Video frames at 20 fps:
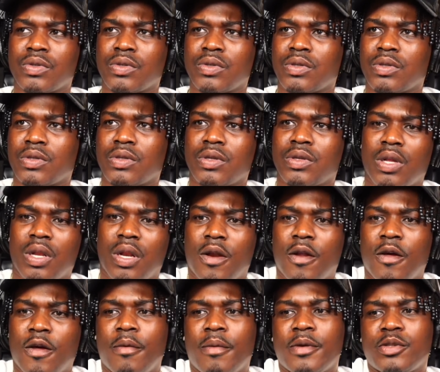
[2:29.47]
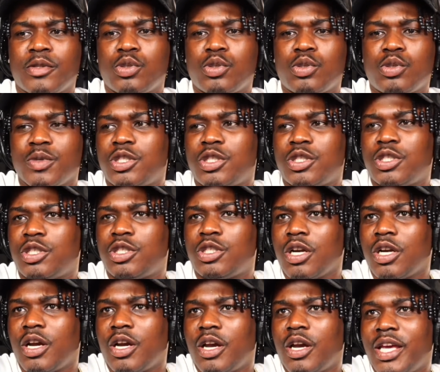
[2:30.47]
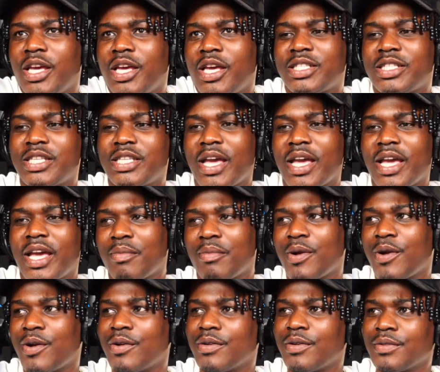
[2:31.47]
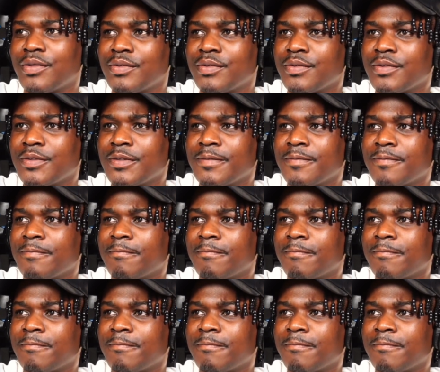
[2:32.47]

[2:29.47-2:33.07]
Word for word: These sons niggas like that. I'm scientifically